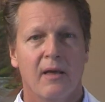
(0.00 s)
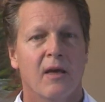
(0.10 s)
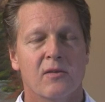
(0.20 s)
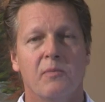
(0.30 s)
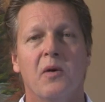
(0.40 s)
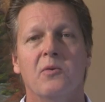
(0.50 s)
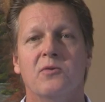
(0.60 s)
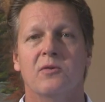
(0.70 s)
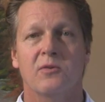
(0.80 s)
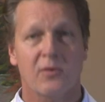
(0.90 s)
as
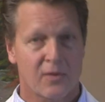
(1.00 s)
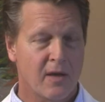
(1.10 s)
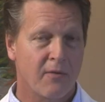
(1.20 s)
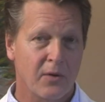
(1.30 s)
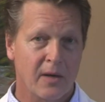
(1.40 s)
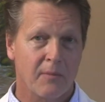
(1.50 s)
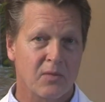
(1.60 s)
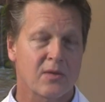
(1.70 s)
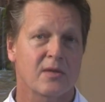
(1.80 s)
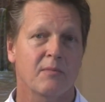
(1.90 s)
opposed to just covering up
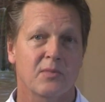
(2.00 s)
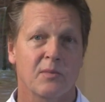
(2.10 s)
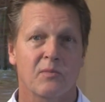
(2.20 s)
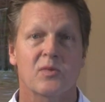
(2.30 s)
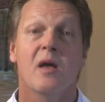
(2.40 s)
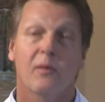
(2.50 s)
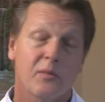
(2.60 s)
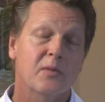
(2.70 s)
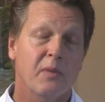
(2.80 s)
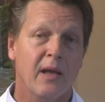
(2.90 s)
the symptoms
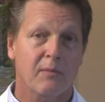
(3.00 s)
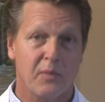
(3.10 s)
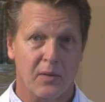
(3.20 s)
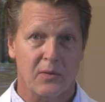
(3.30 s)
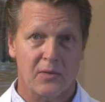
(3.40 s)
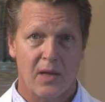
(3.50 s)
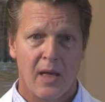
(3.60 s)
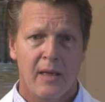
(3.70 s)
with pain pills.